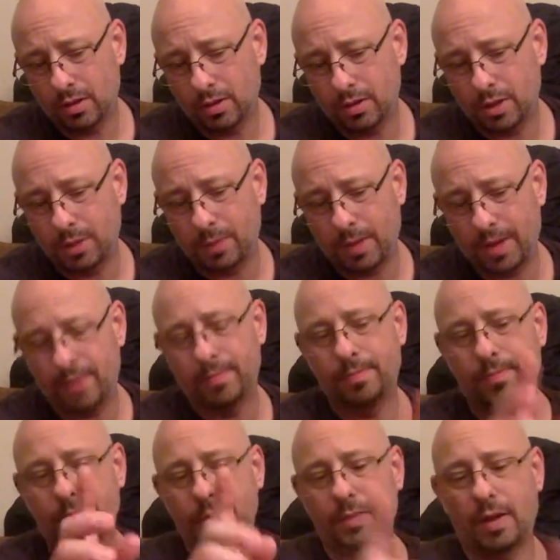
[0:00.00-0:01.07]
Cigpet.
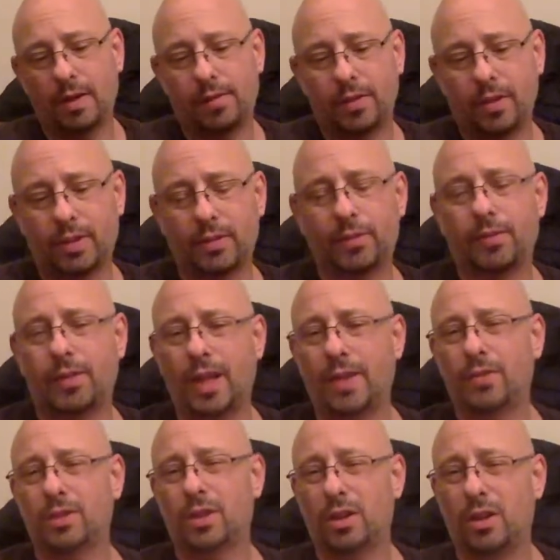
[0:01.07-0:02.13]
I feel like the
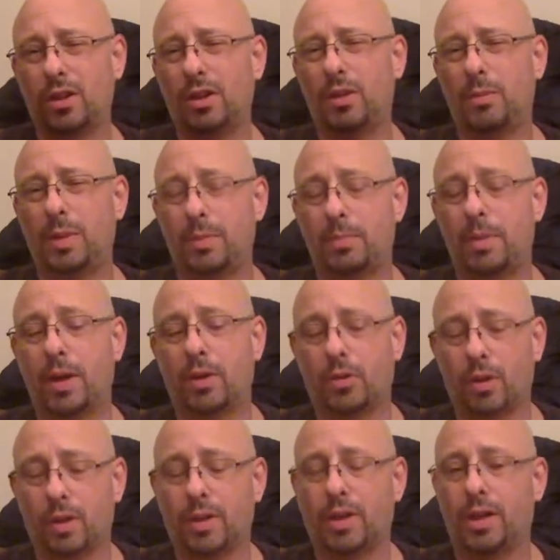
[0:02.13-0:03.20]
flavor is a little bit
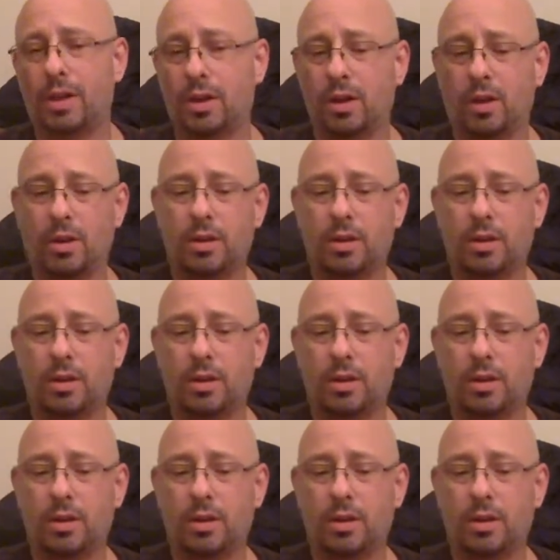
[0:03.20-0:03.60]
better on the